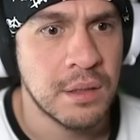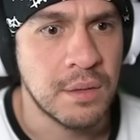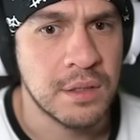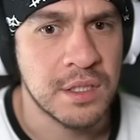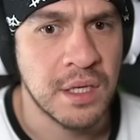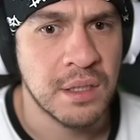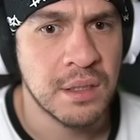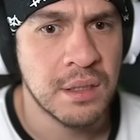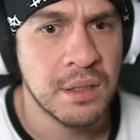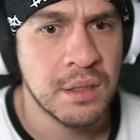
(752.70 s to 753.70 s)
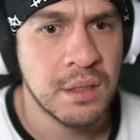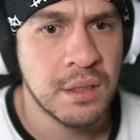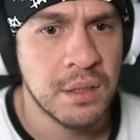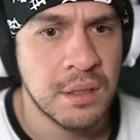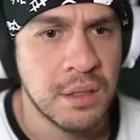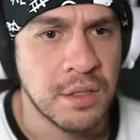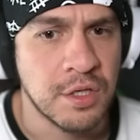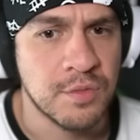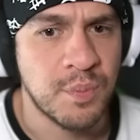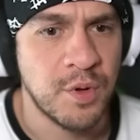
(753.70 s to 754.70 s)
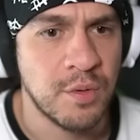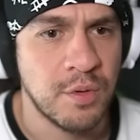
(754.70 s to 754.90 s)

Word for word: What is that? A